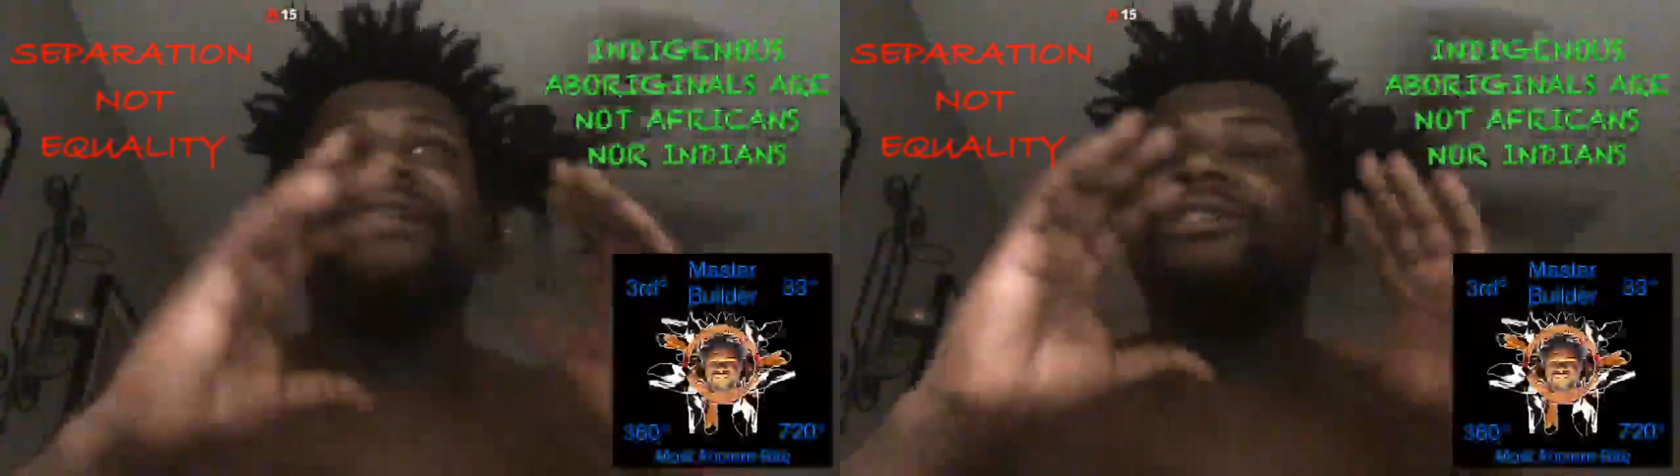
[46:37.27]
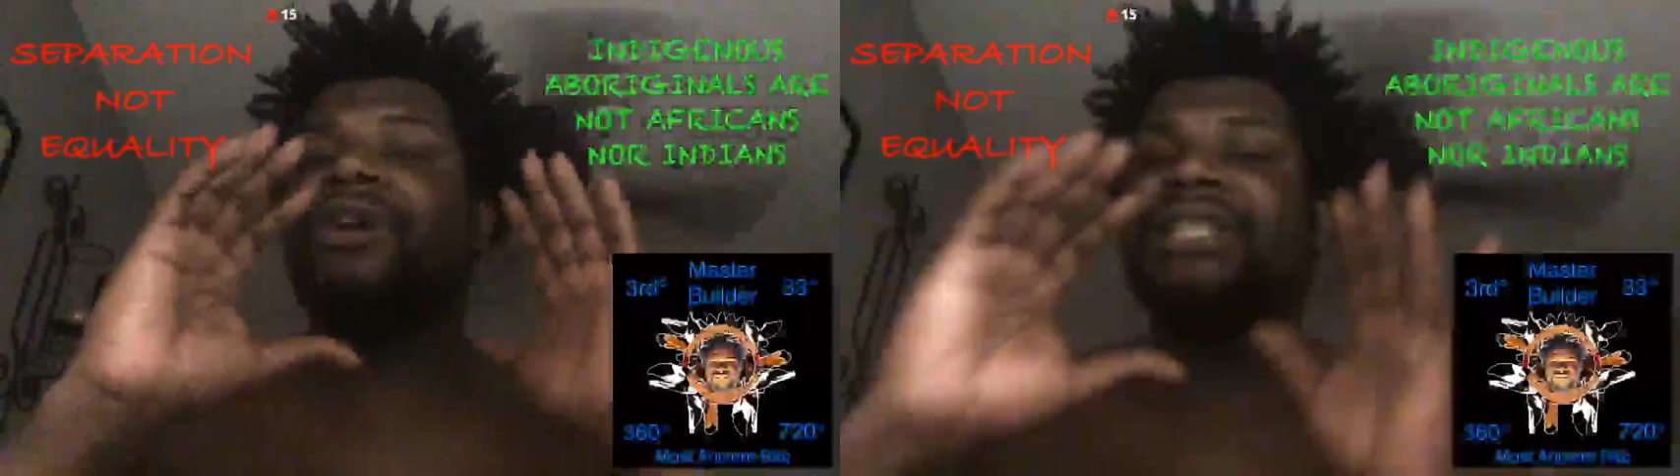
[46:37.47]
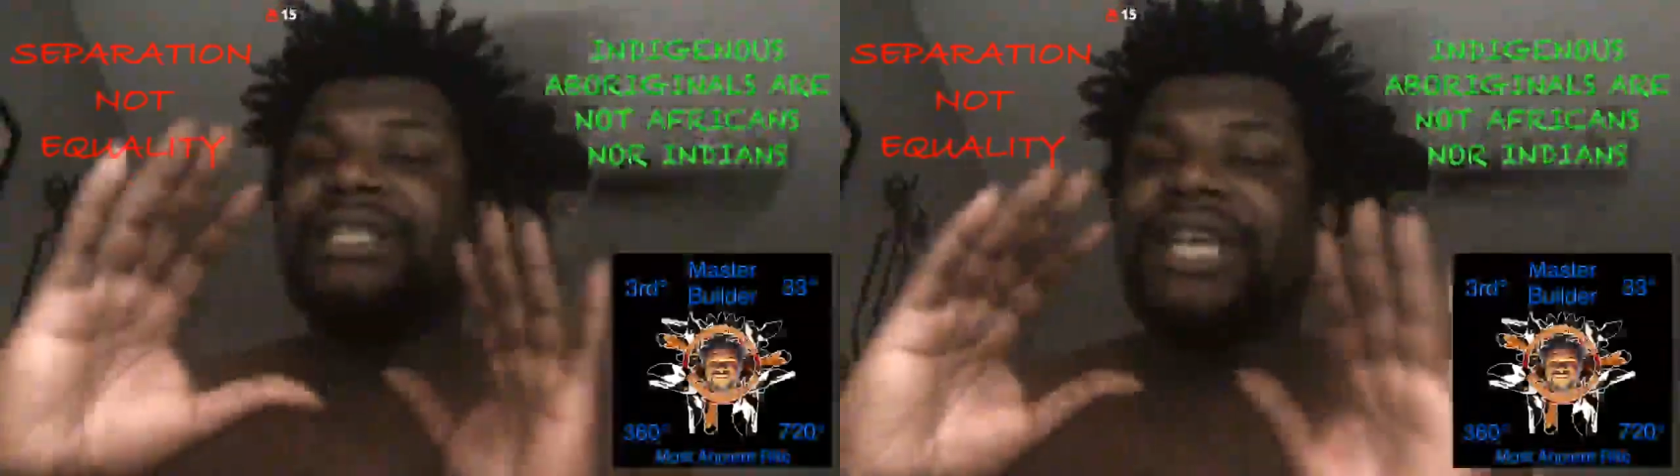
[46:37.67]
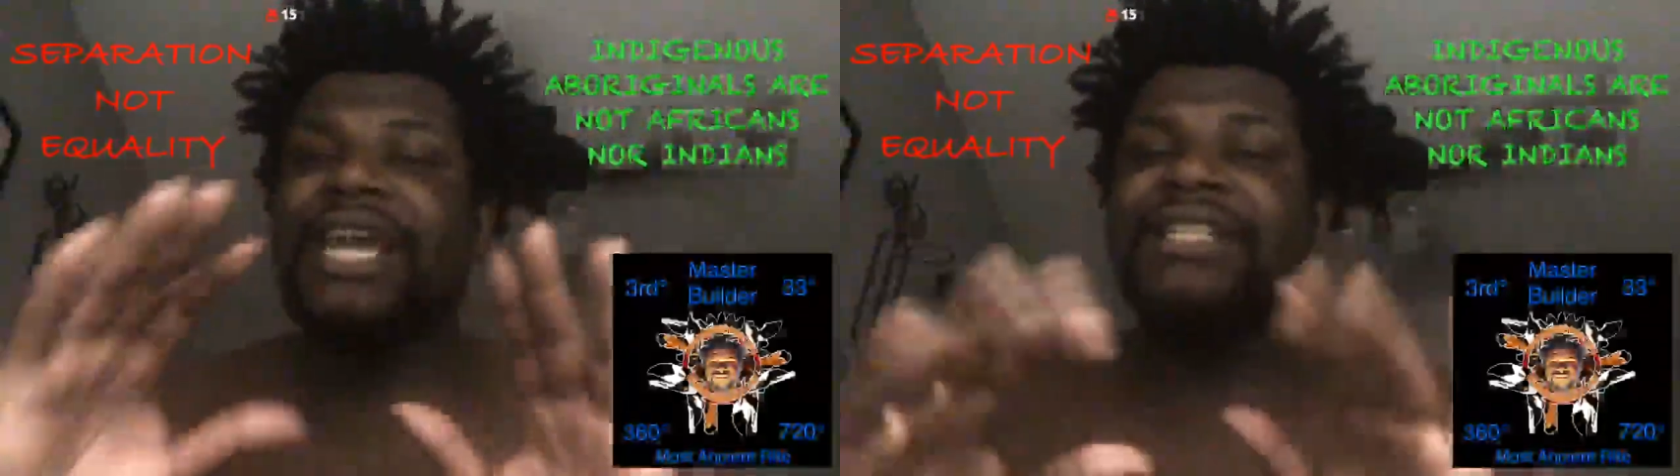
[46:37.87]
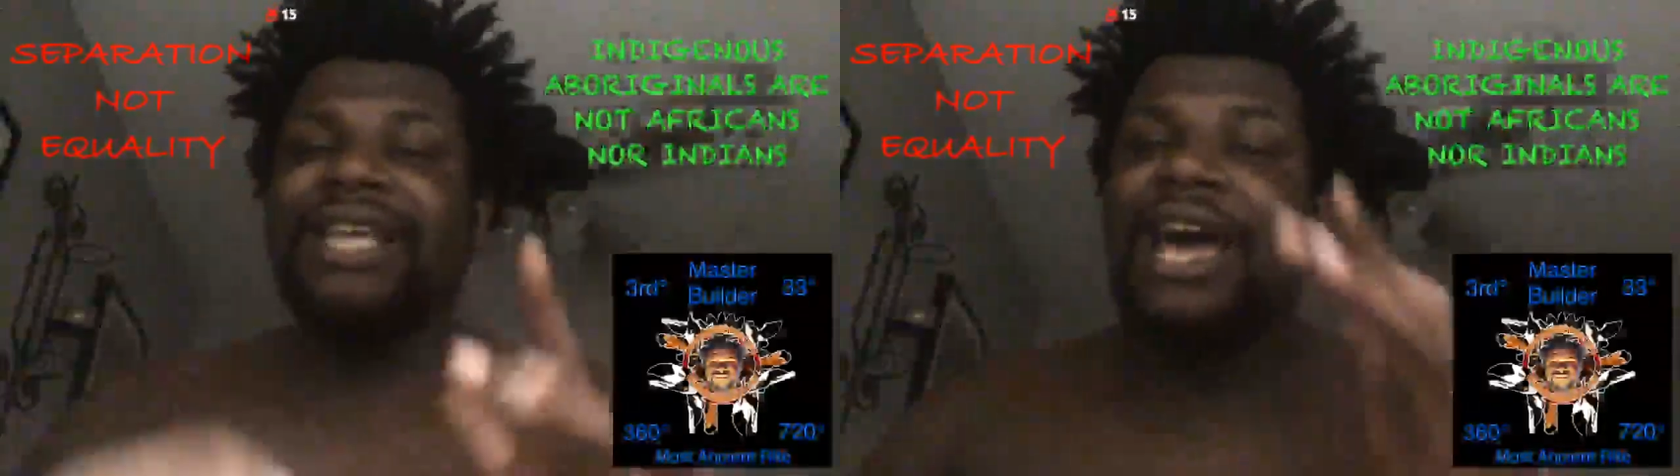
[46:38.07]
So at the
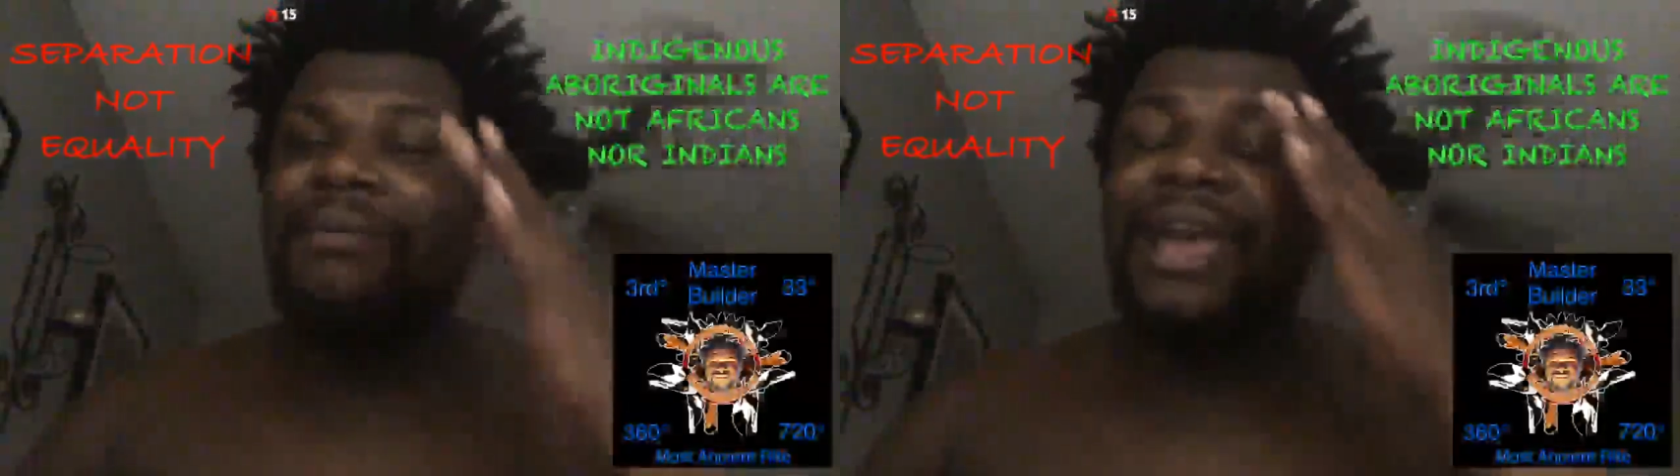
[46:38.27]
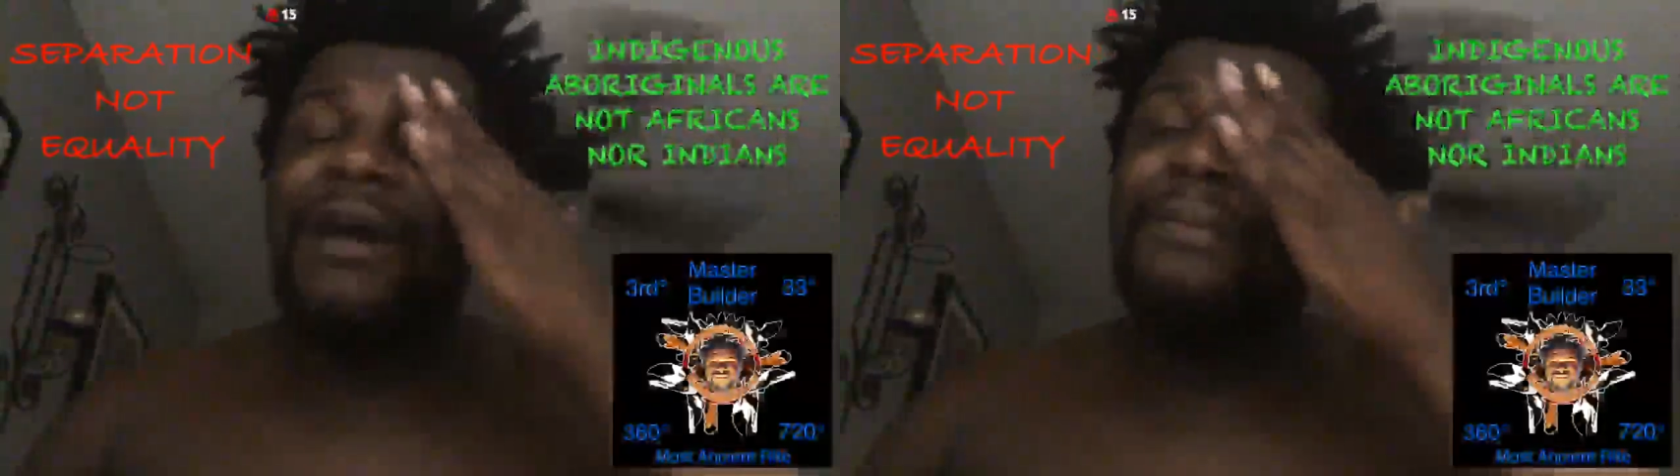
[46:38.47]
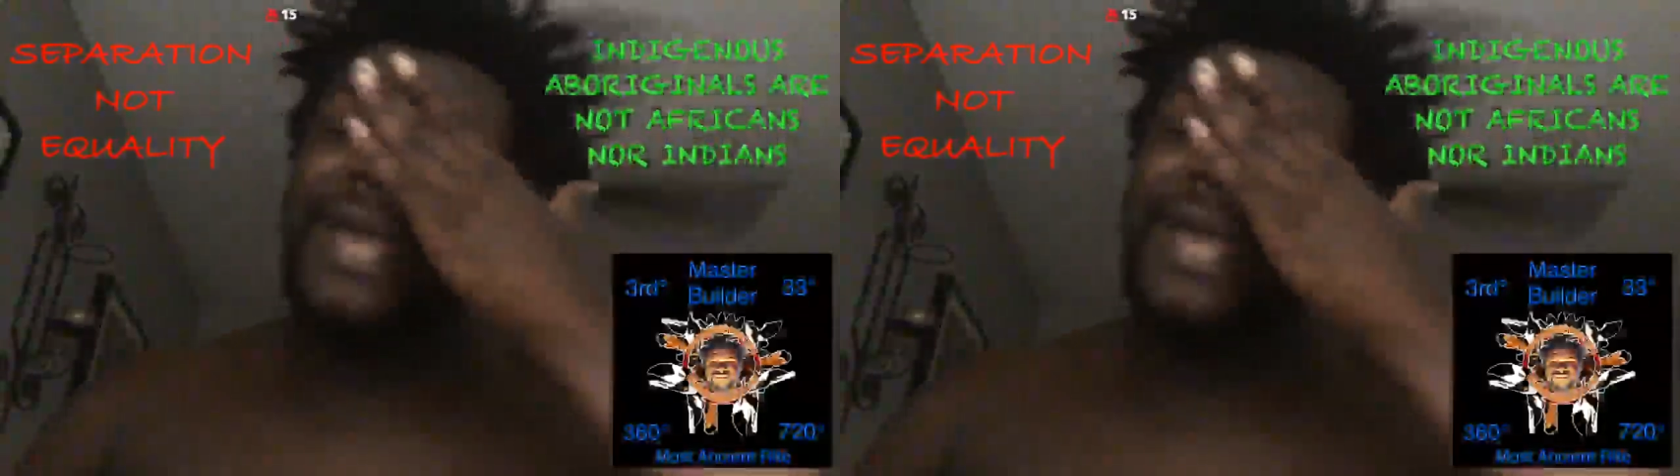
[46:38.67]
same time, y'all,